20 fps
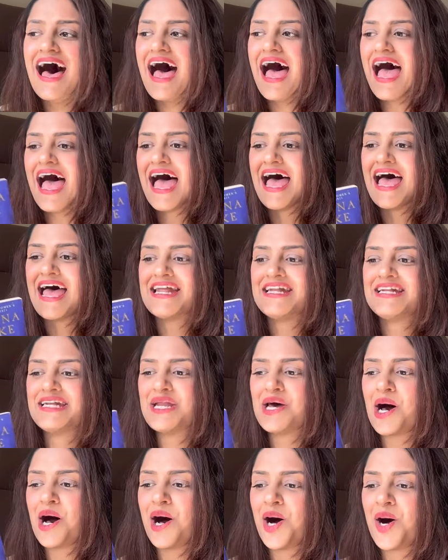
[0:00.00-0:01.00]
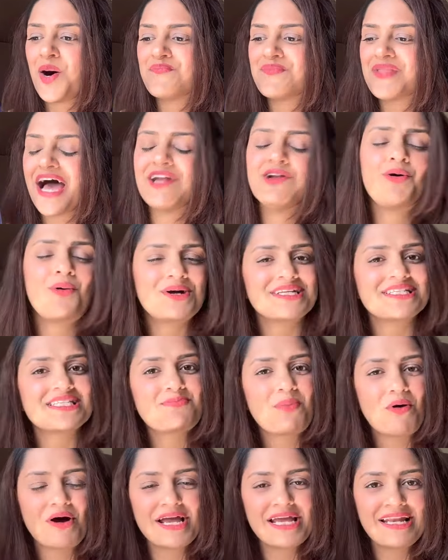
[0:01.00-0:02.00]
And I don't want to
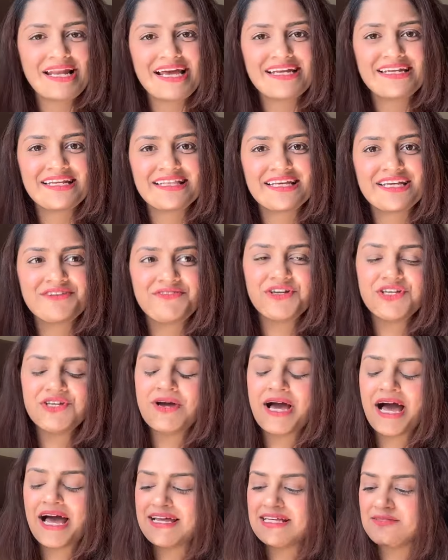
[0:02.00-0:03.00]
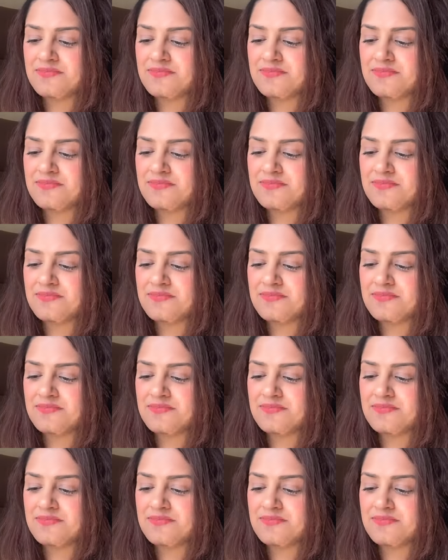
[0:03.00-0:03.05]
spoil anything for you guys,